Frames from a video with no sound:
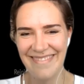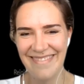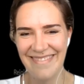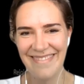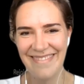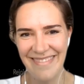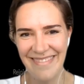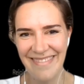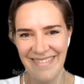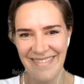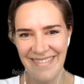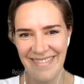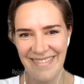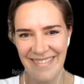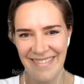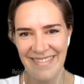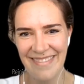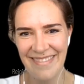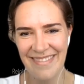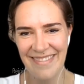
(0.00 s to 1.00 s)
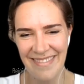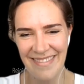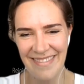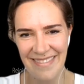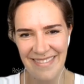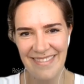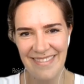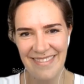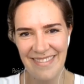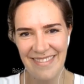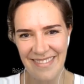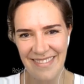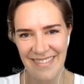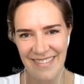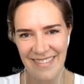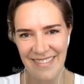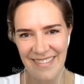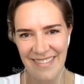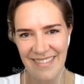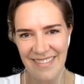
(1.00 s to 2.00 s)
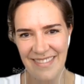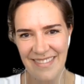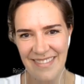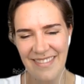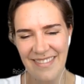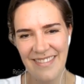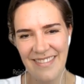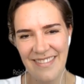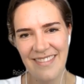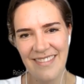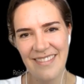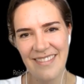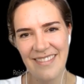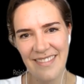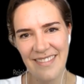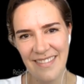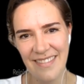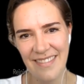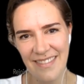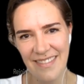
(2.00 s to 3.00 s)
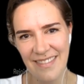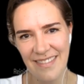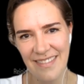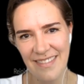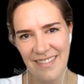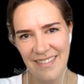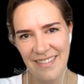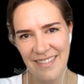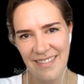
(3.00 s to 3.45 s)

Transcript: This person isn't speaking.